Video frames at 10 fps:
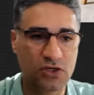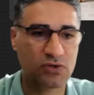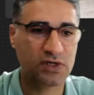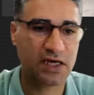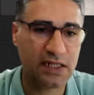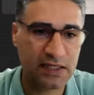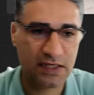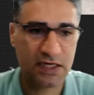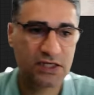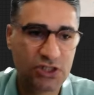you
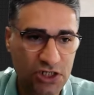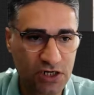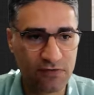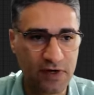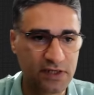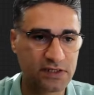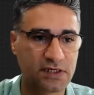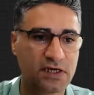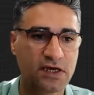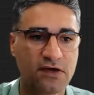can
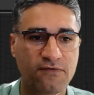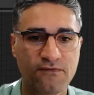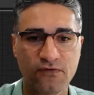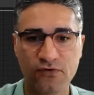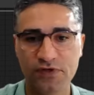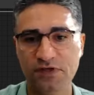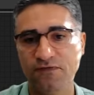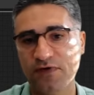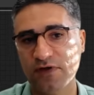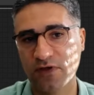generate 4
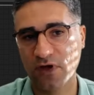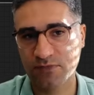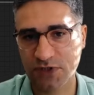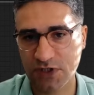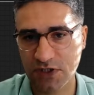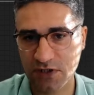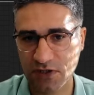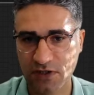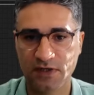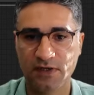different options